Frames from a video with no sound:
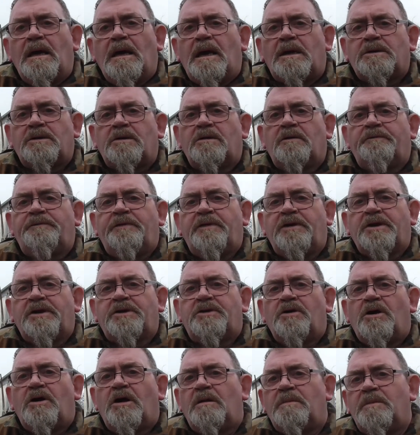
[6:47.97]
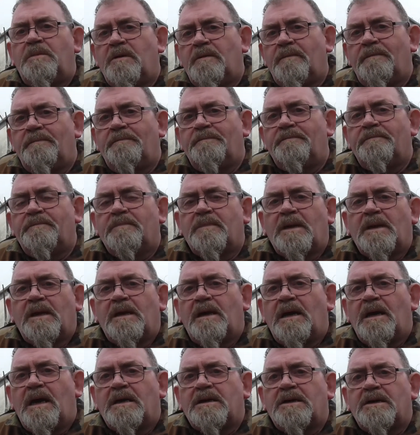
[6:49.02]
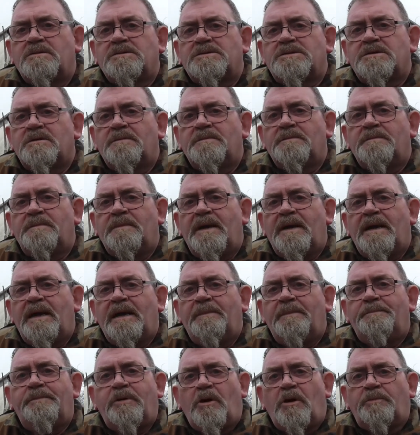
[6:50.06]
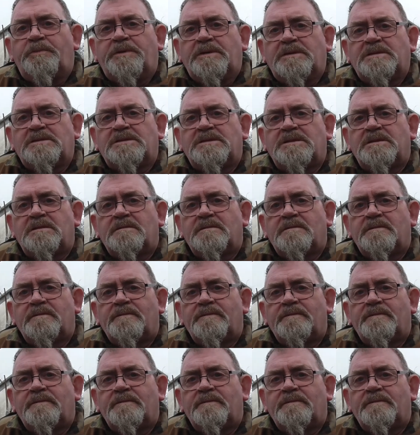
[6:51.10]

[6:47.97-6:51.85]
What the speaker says: I don't know if you recall, but I grew some poppies